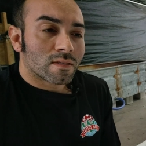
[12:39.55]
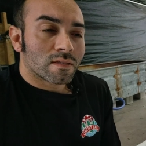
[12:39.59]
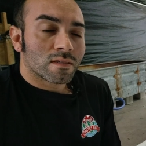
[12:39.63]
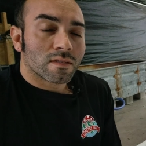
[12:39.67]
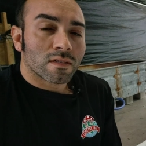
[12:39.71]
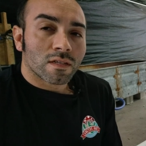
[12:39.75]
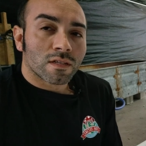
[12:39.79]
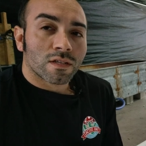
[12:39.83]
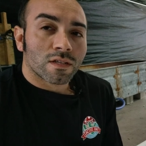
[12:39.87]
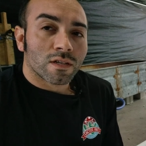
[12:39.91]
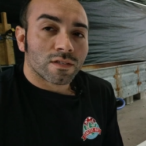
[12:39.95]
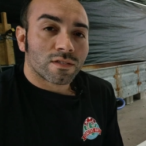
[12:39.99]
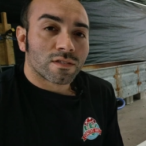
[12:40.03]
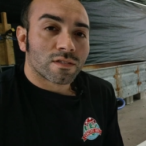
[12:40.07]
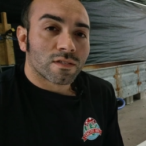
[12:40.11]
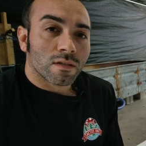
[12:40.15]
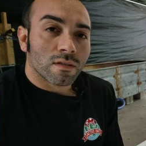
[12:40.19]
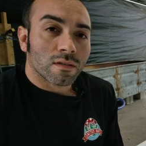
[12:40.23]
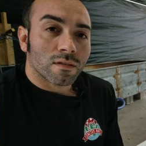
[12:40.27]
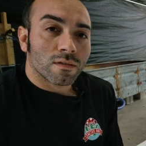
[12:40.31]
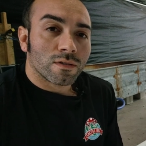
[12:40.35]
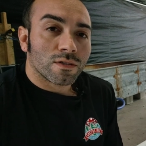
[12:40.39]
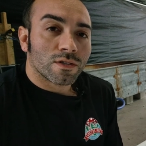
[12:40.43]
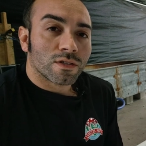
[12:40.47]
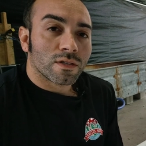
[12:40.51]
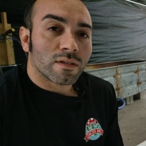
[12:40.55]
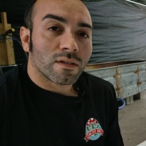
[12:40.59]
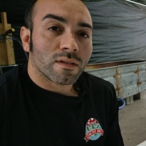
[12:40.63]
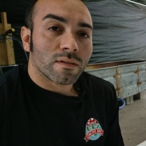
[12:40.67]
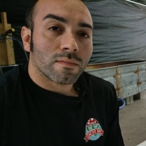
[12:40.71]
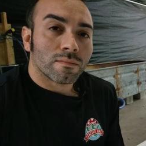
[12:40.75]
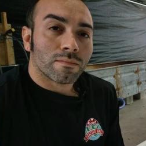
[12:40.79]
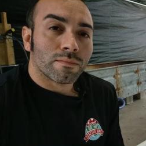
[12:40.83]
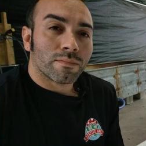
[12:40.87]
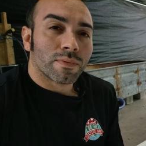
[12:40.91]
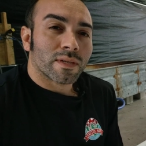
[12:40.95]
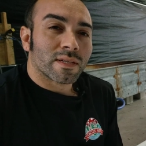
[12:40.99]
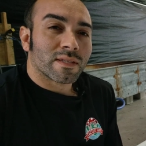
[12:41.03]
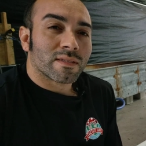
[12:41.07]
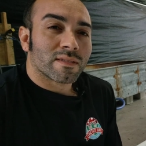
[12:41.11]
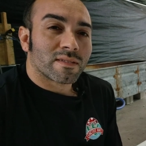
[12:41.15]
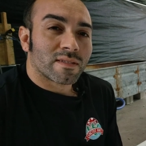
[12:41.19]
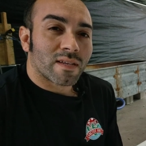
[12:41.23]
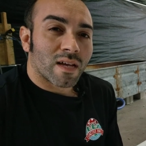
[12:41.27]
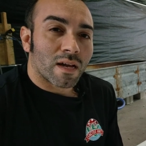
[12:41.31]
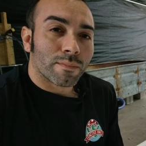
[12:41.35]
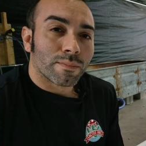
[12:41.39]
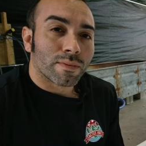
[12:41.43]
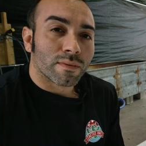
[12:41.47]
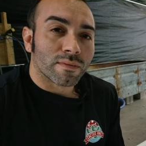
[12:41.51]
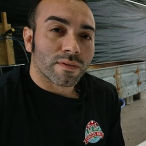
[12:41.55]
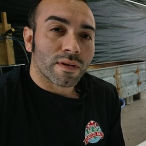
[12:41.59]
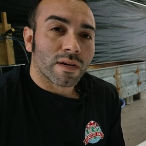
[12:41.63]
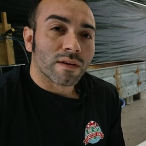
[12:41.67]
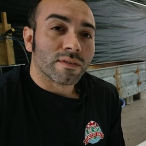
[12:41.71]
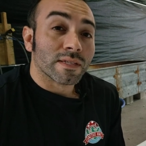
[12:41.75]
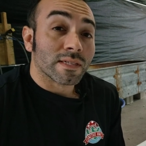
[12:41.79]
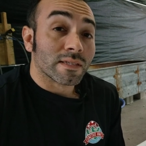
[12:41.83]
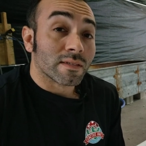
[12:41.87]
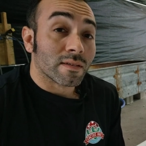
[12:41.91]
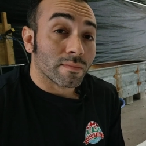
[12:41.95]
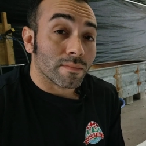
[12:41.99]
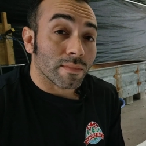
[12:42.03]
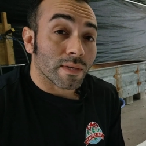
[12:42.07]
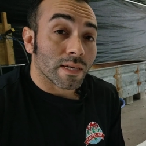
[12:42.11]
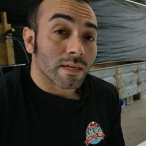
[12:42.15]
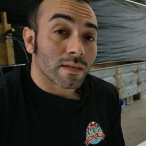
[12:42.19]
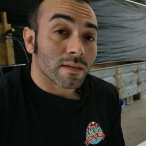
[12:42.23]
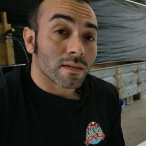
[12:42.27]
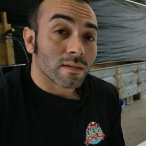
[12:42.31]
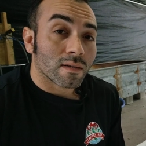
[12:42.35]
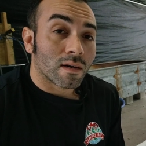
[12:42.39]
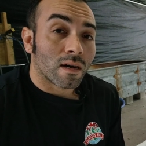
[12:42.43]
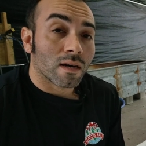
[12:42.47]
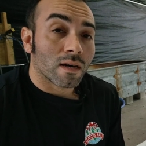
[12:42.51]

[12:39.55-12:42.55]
is a good solution, but it's temporary to me,